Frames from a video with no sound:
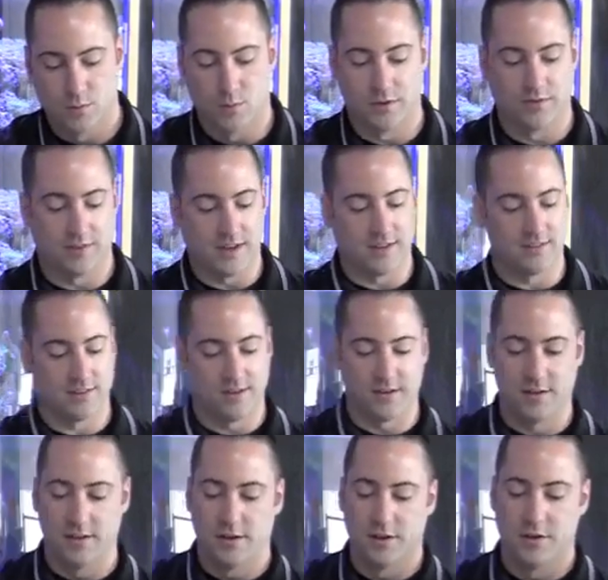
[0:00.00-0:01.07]
Once that's
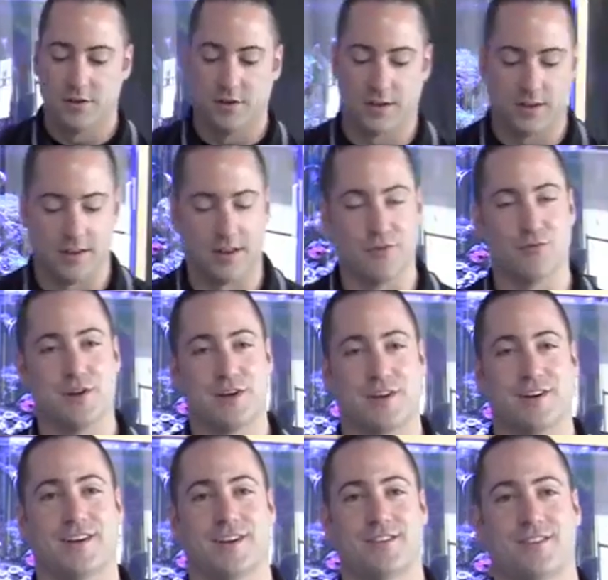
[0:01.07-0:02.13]
in, you can then
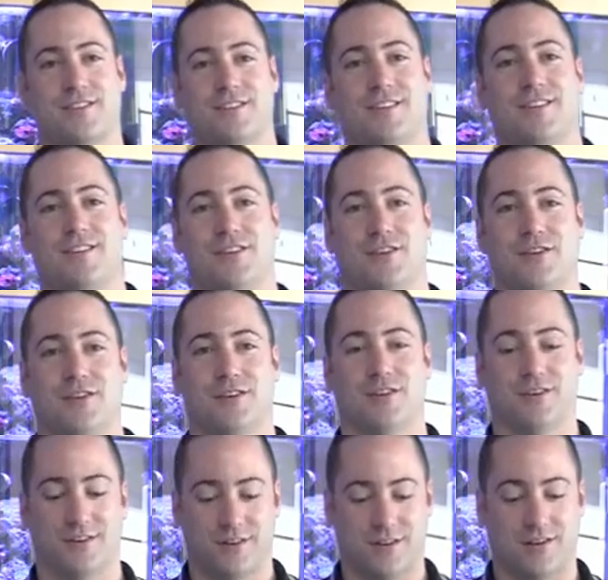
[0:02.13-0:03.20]
reconnect
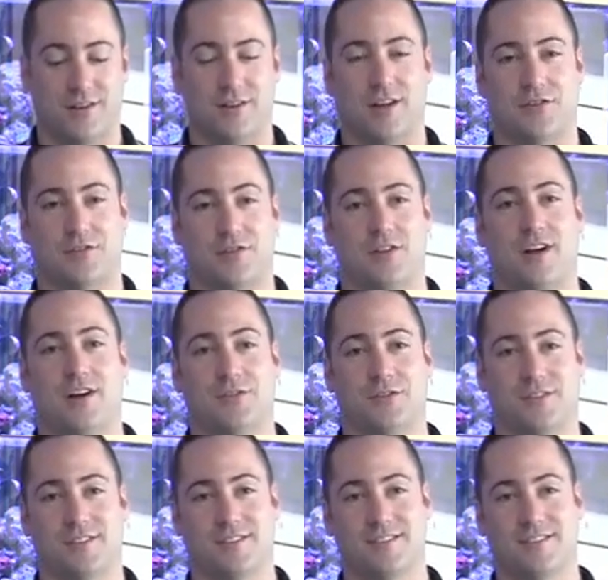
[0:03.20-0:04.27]
your electrical
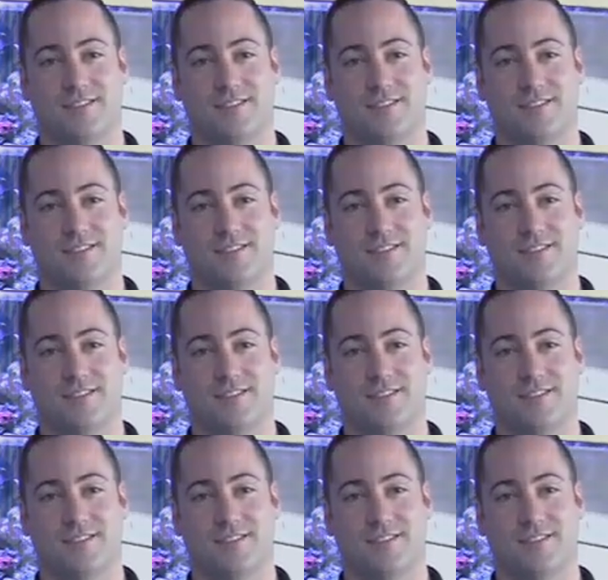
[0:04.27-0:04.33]
housing.